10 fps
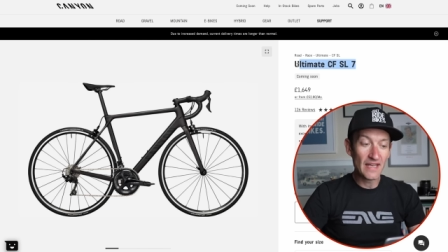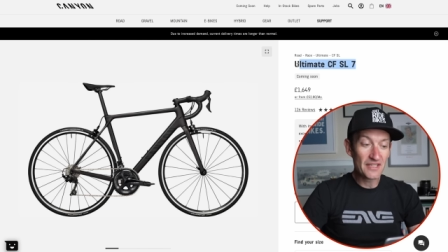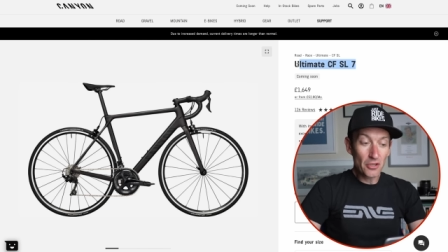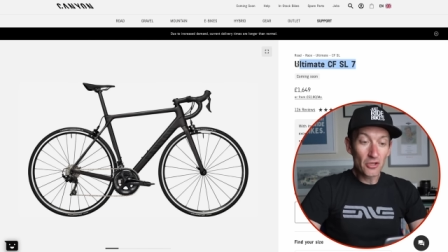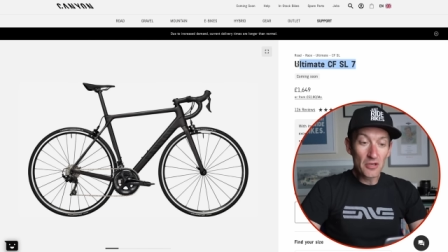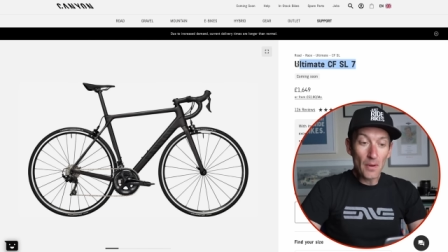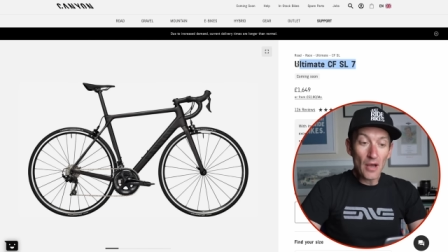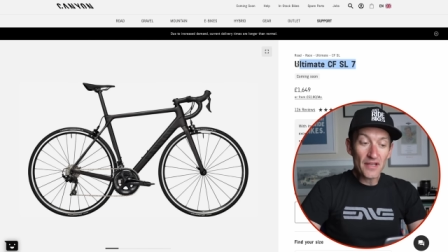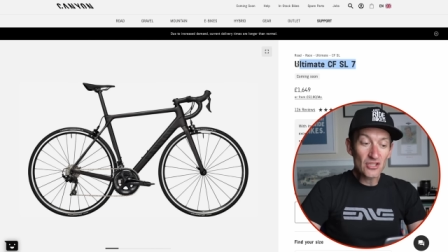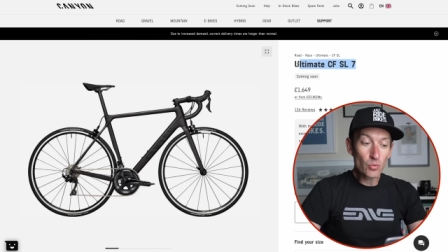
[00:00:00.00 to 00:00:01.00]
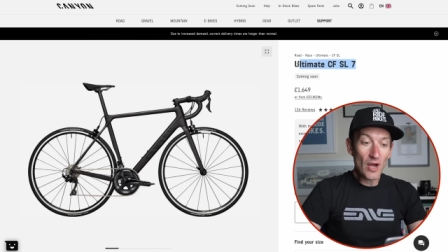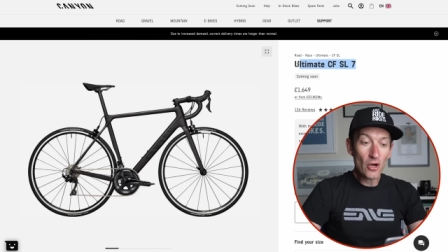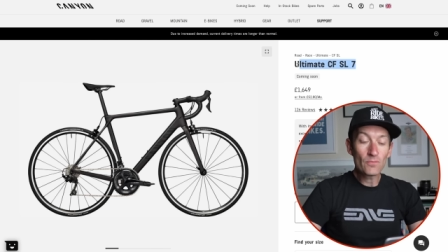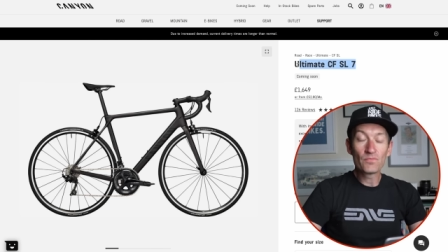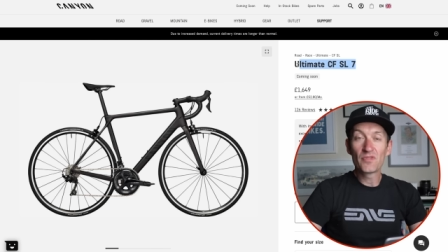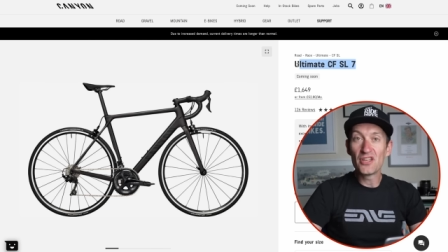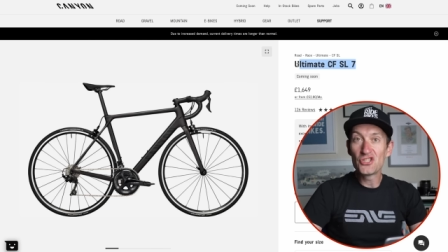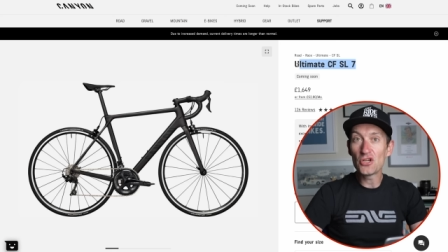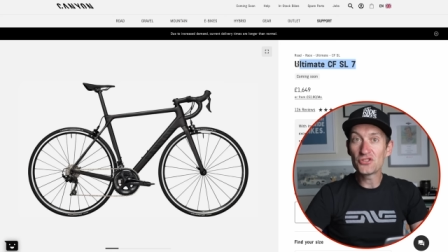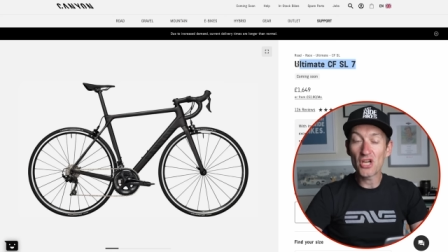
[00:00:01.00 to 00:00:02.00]
It's a good looking bike as well,
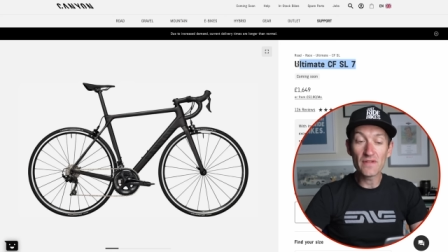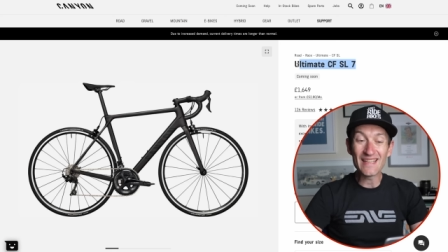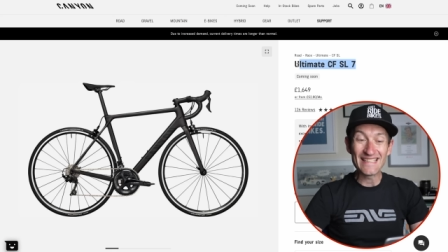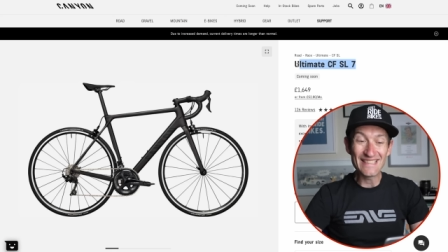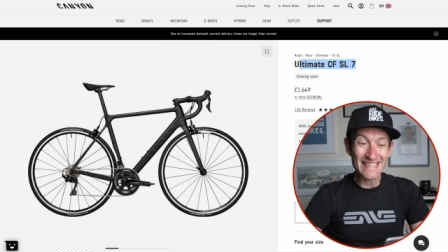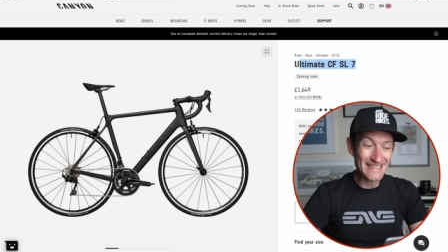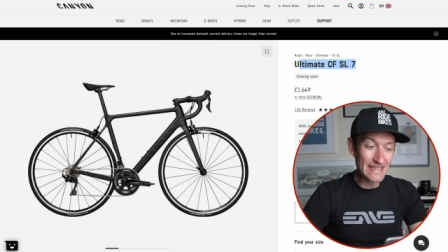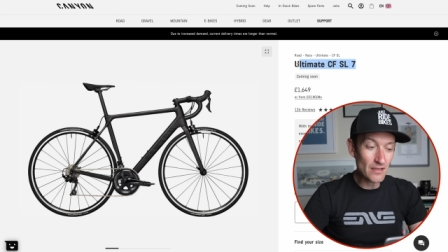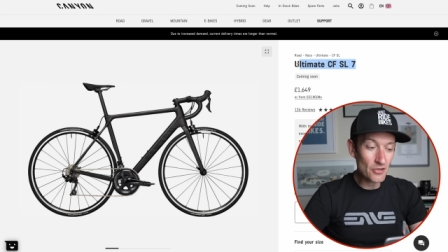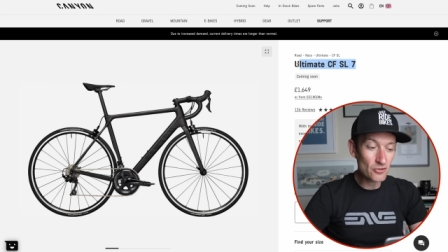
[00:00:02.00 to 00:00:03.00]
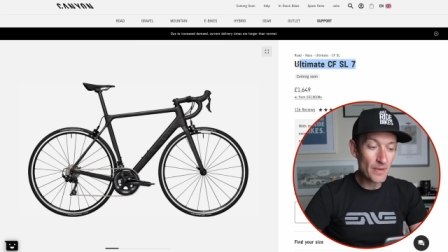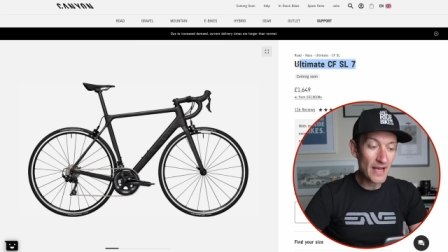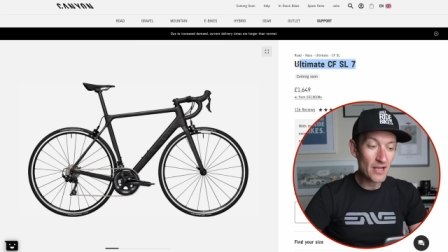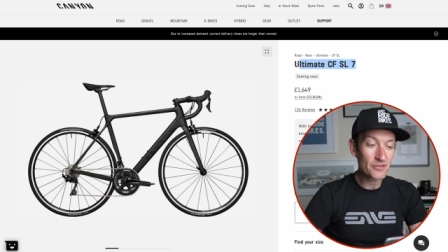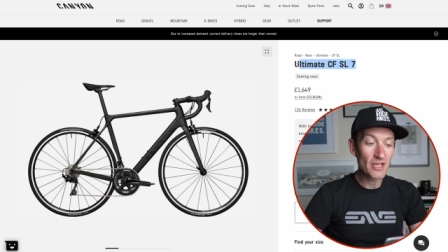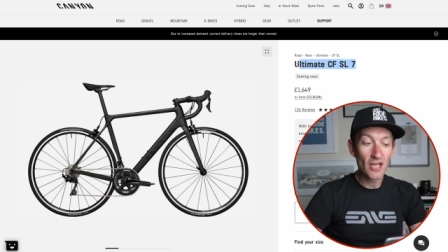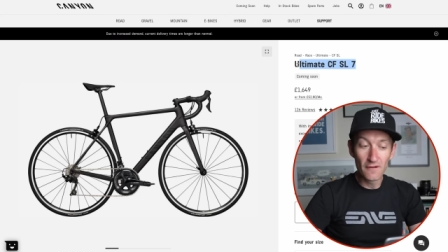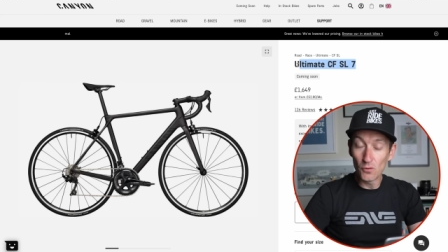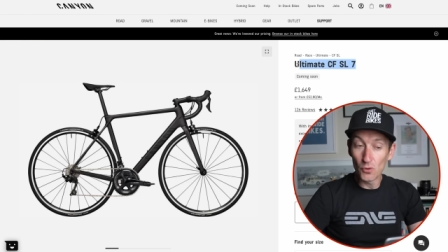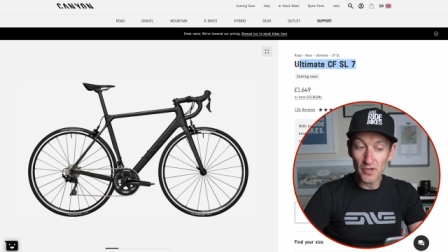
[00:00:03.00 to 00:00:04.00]
just over £1,600,
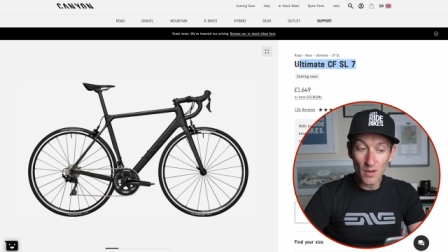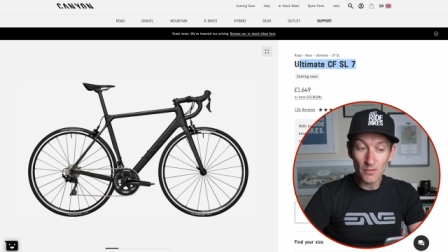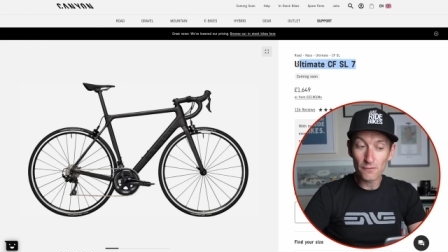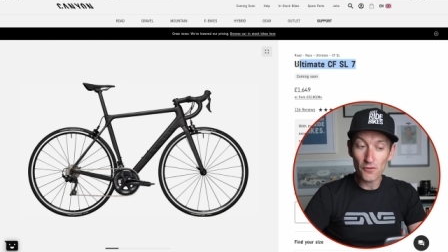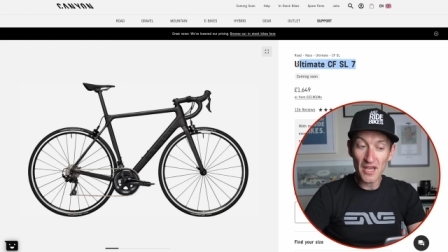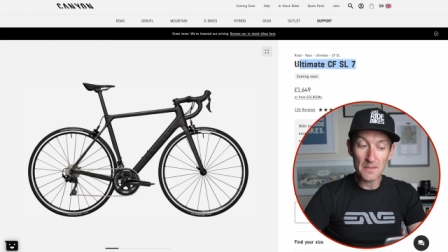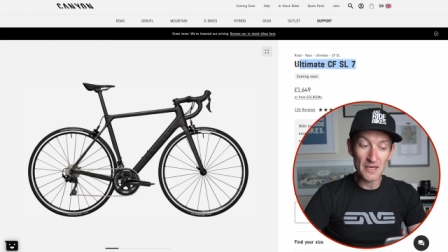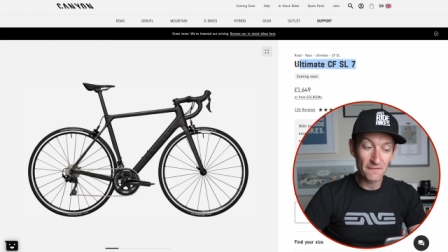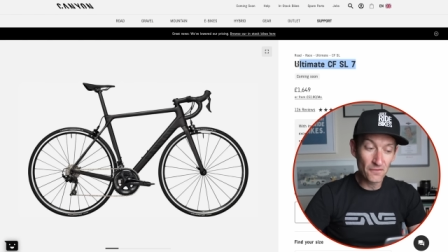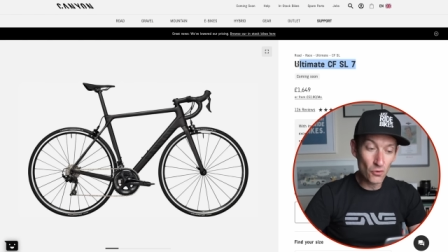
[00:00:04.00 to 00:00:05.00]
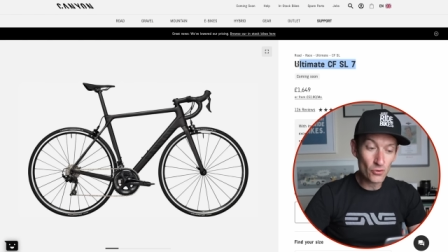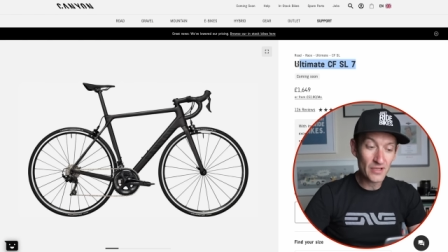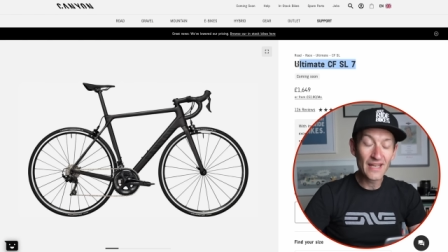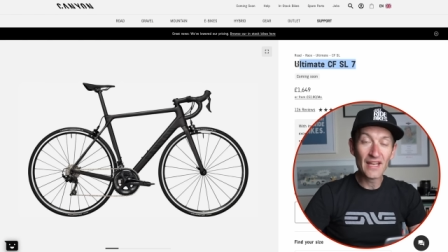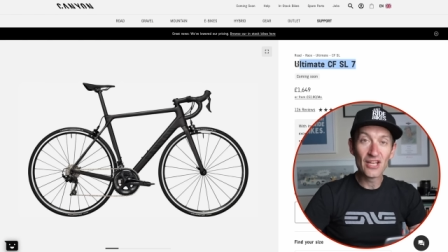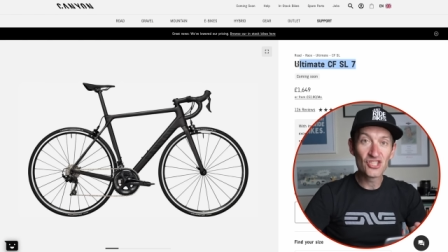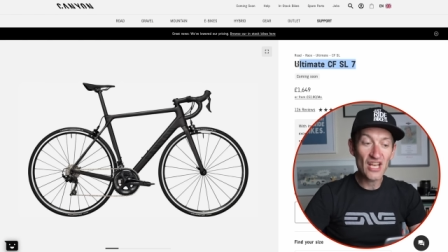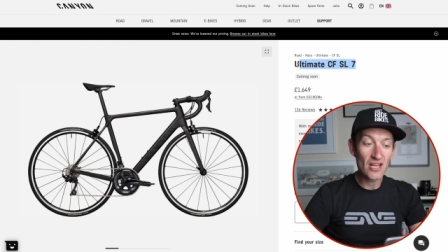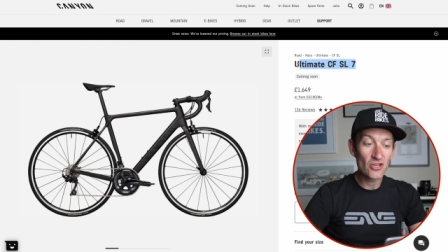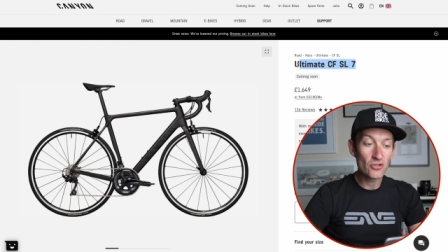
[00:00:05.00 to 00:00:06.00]
full carbon frame and fork,
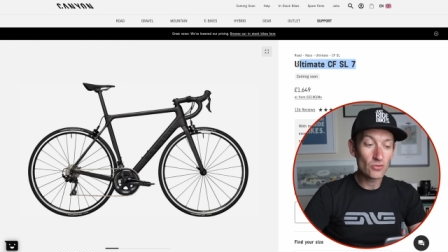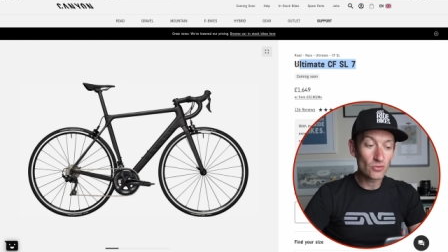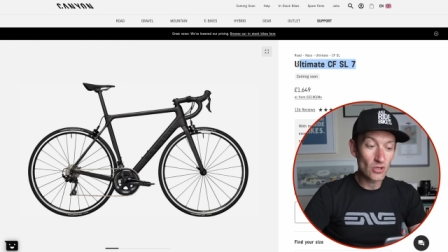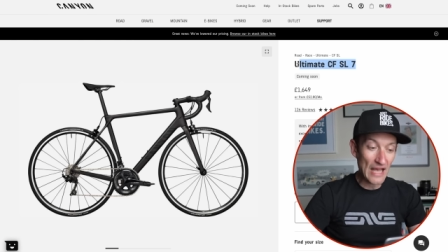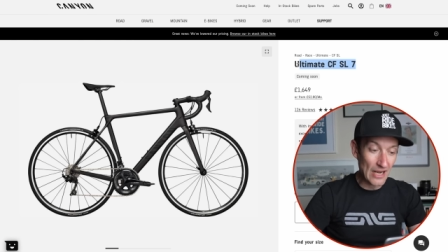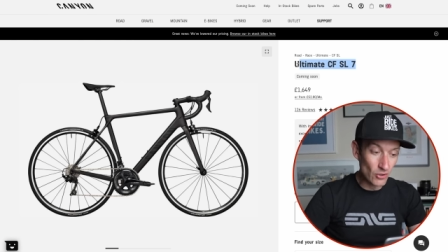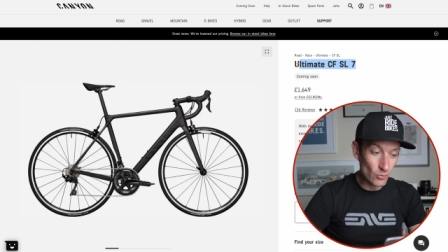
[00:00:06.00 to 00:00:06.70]
shallow alloy